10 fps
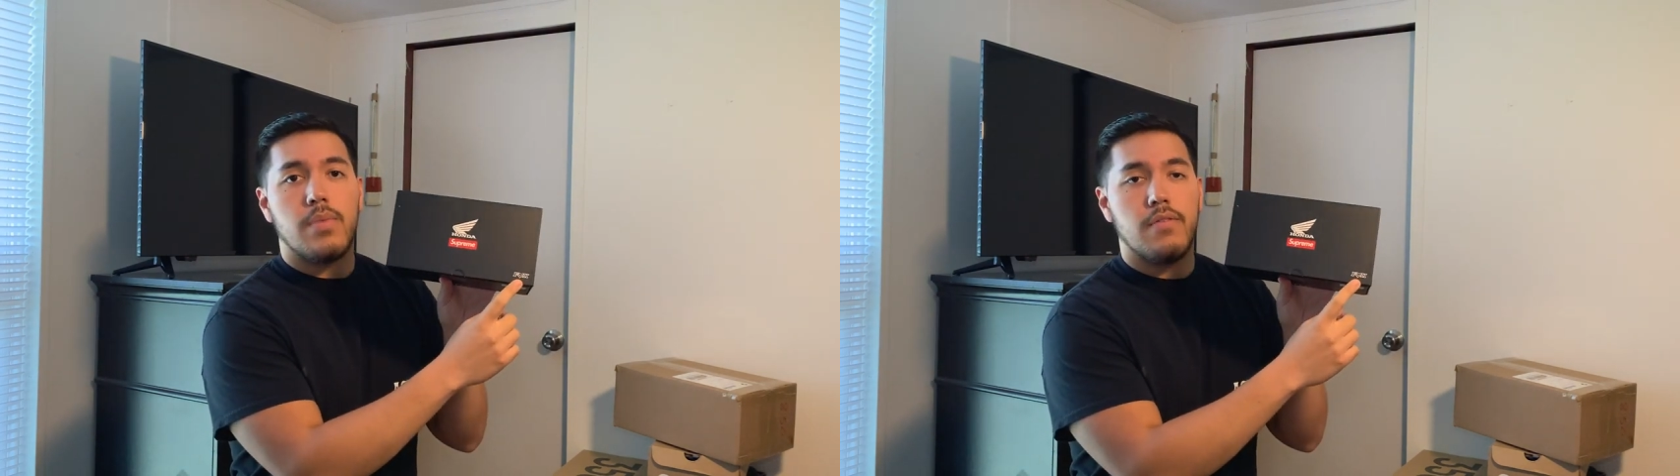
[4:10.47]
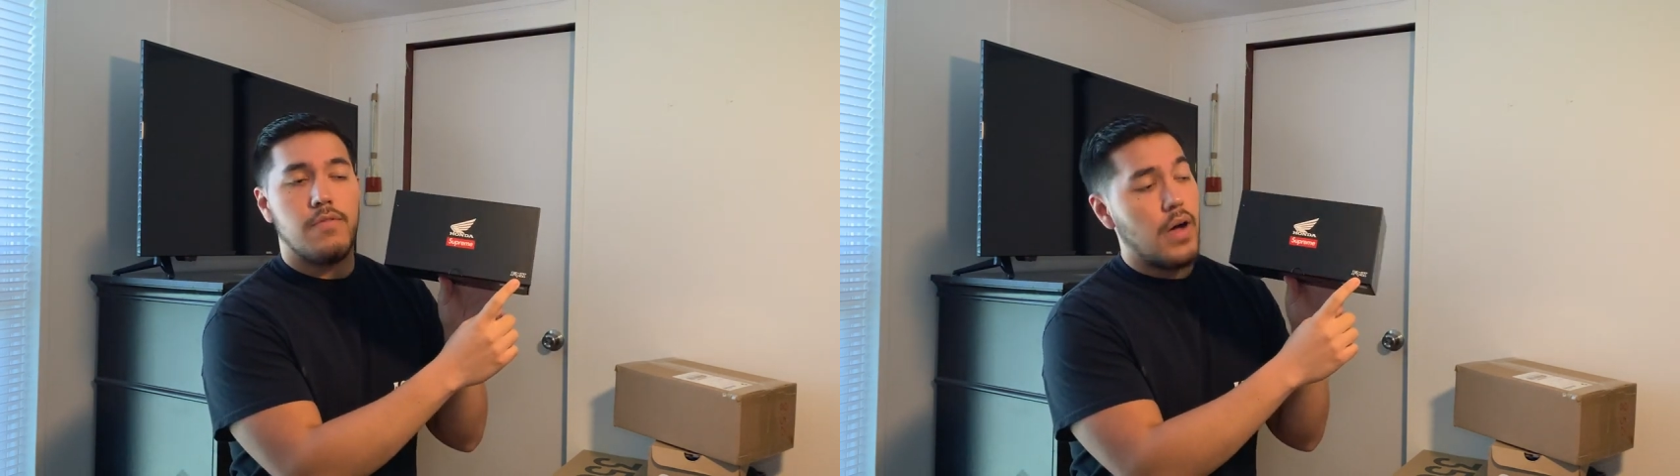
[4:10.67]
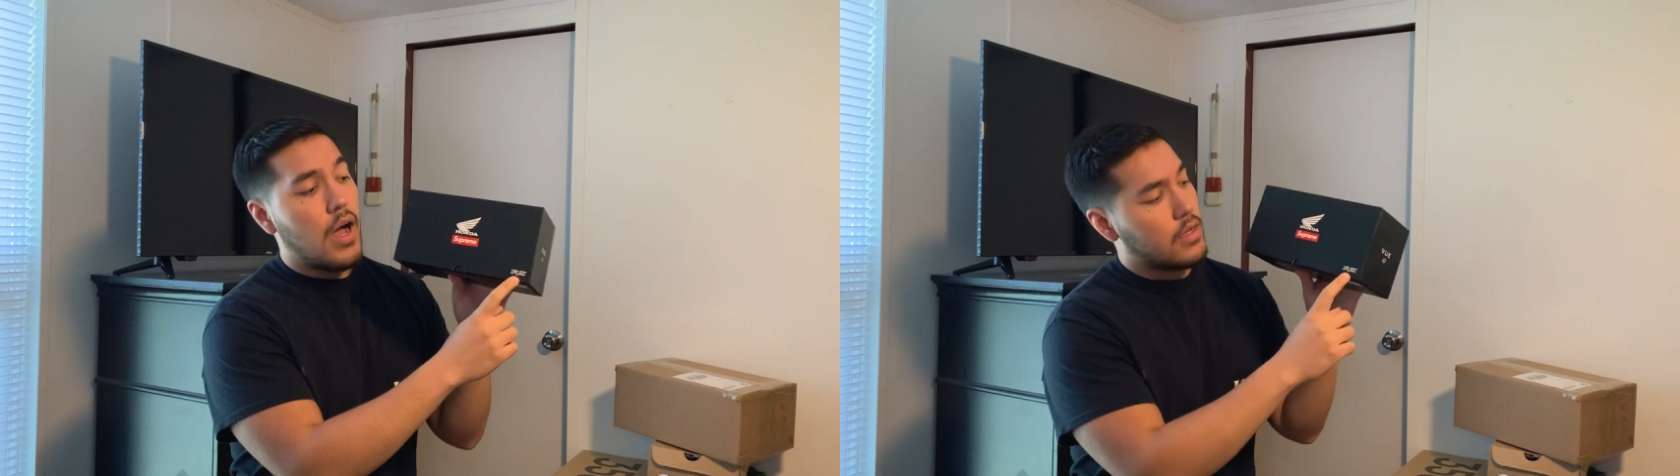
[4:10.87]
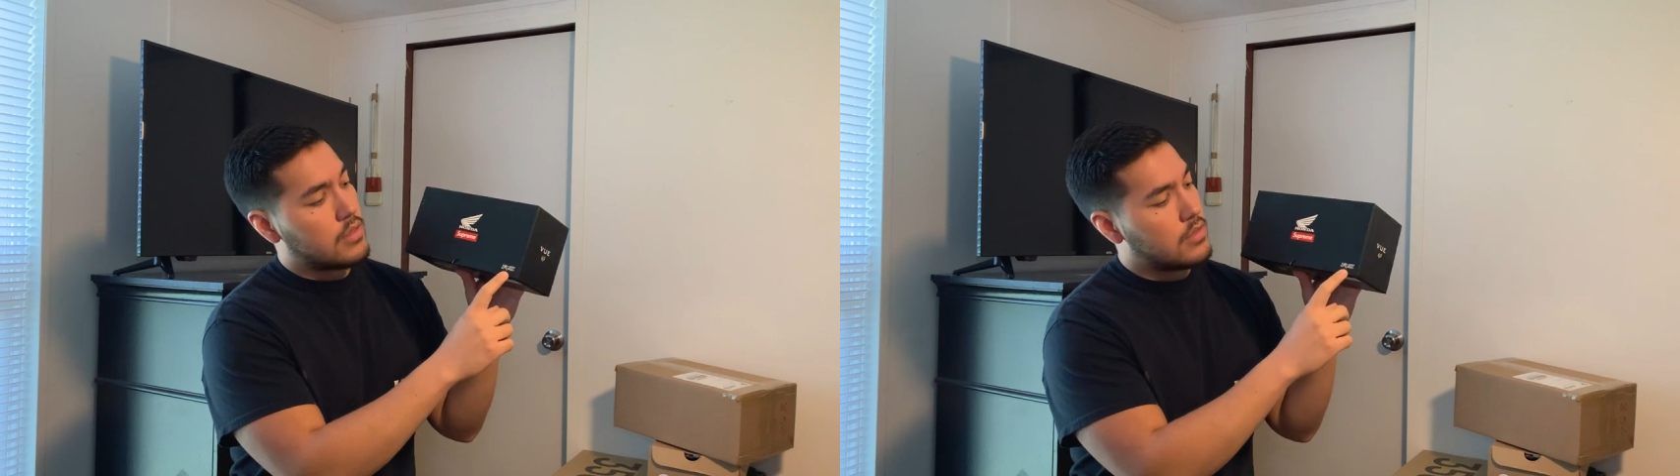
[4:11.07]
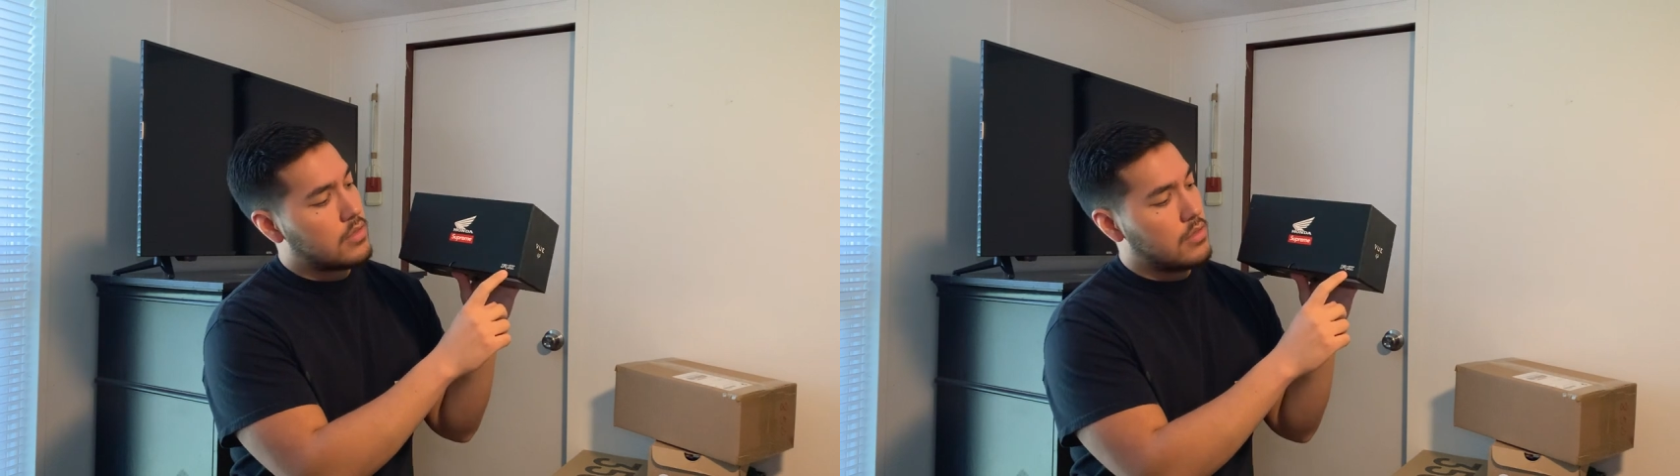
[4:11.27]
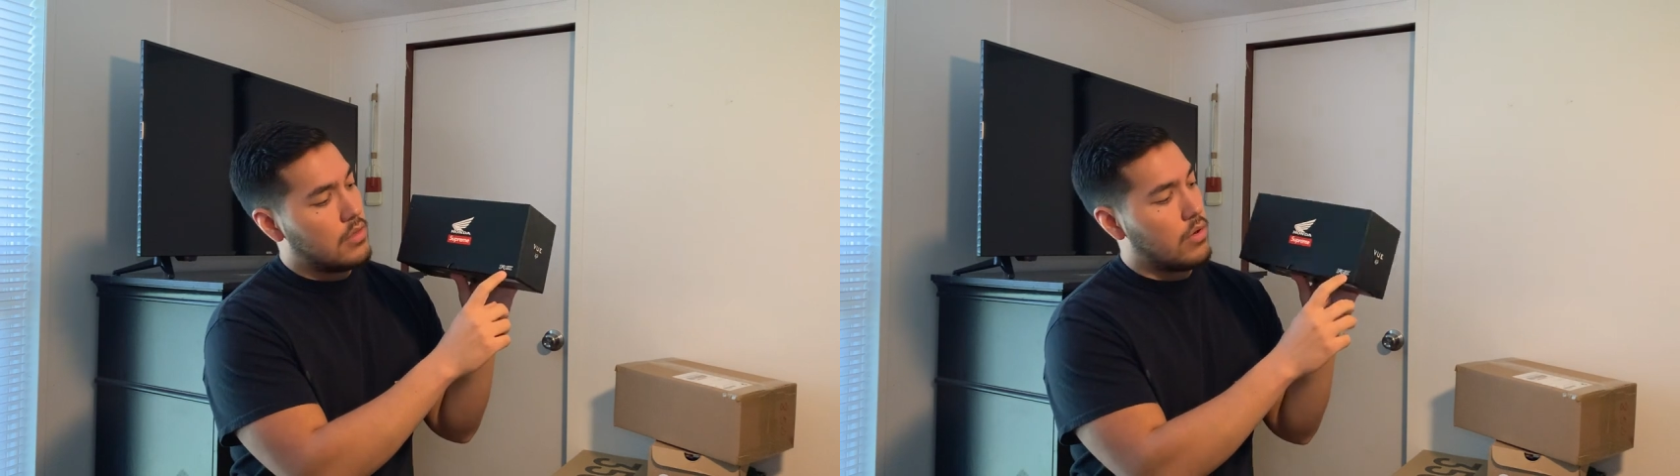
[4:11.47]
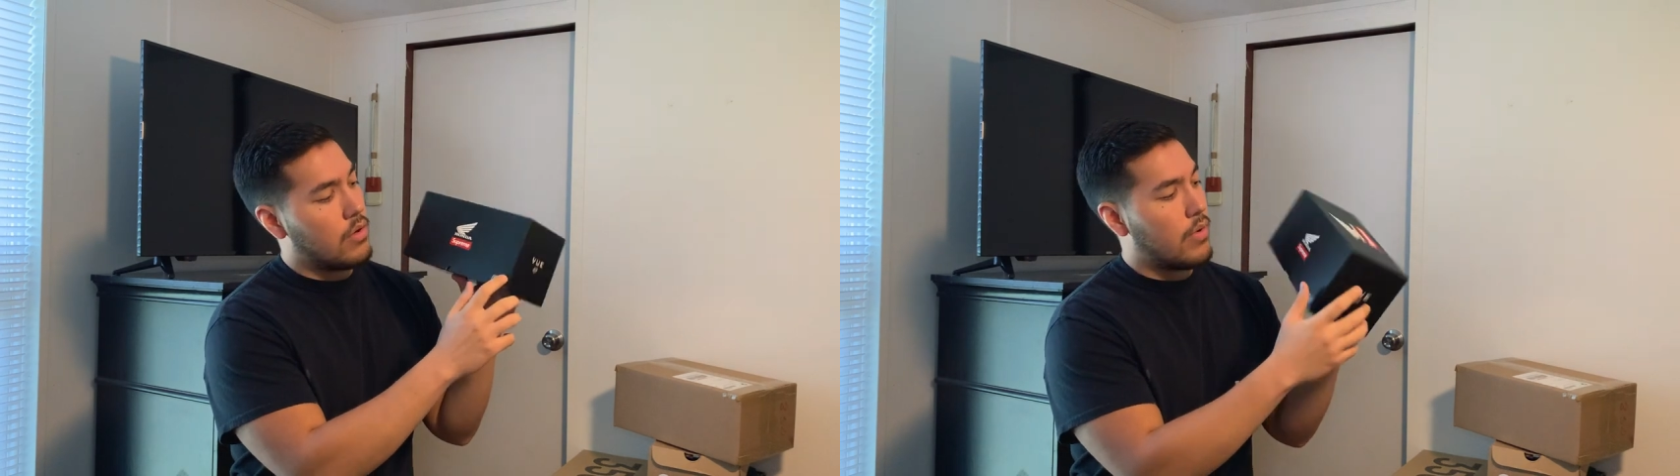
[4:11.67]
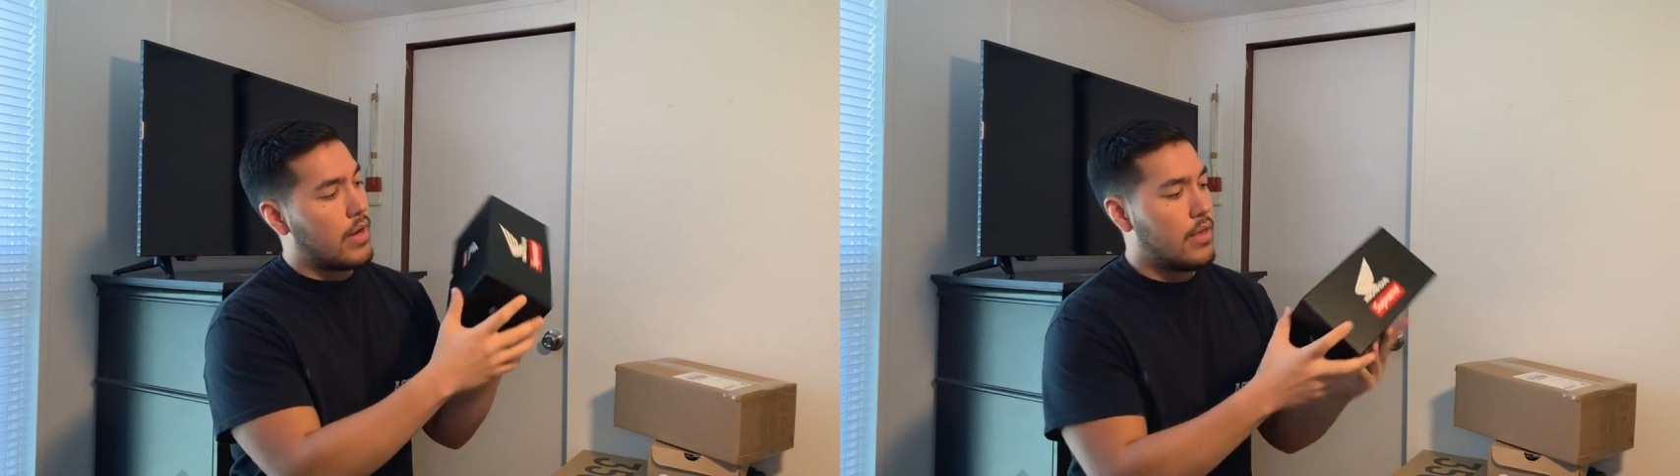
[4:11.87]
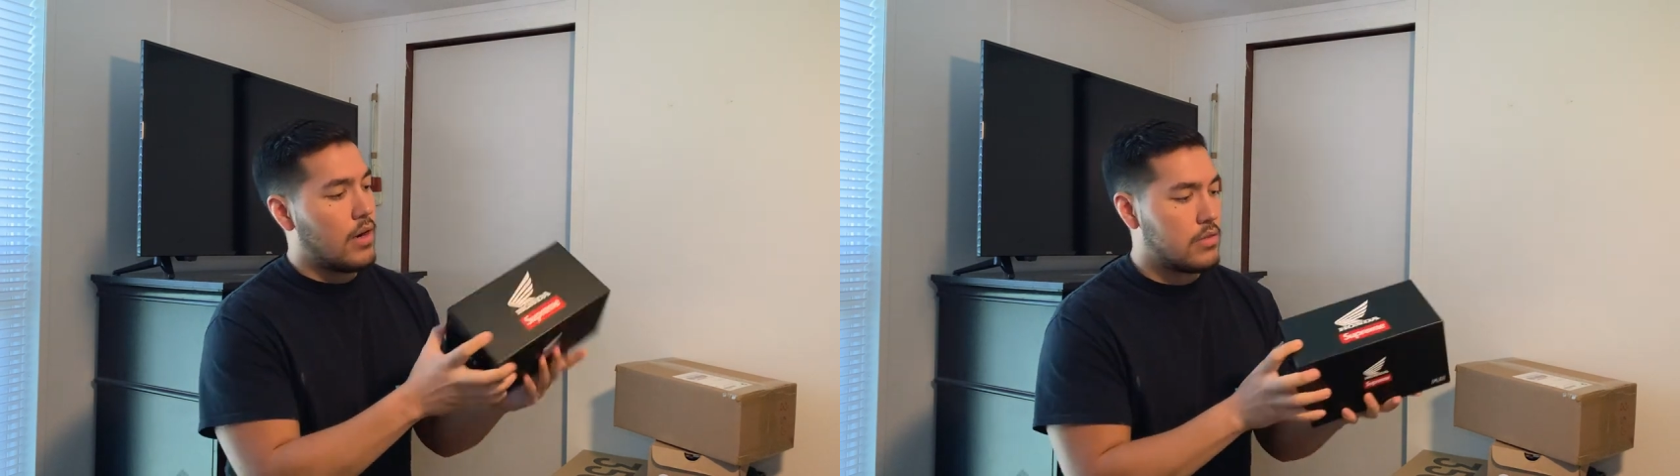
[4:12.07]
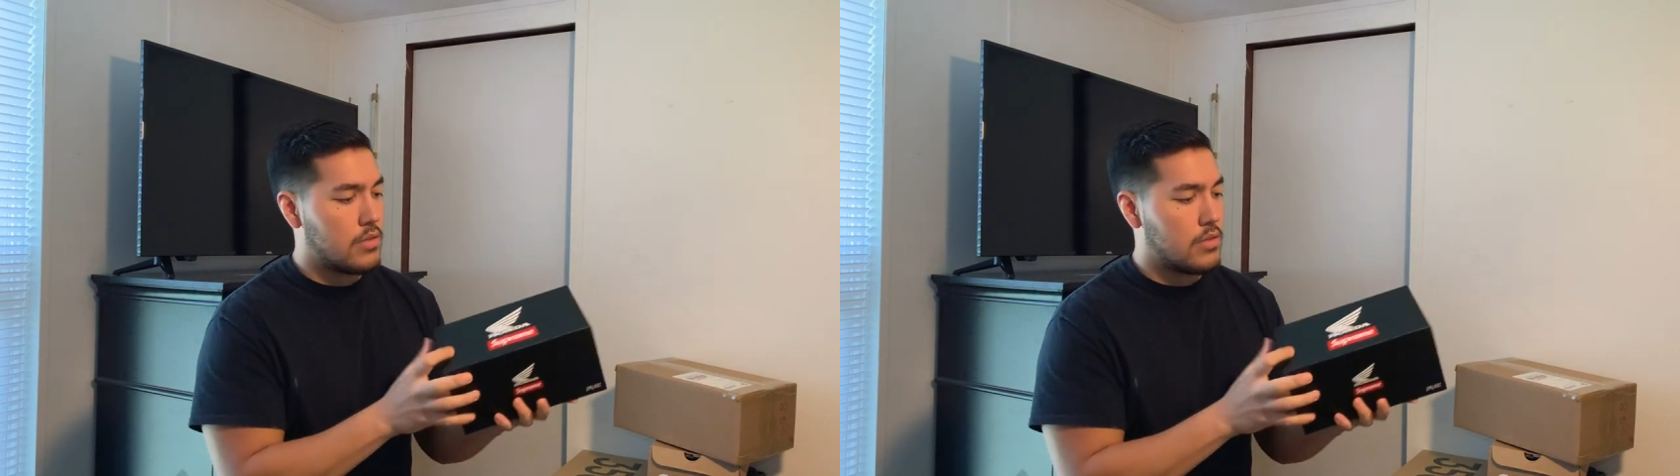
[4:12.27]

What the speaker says: Fox logo right there.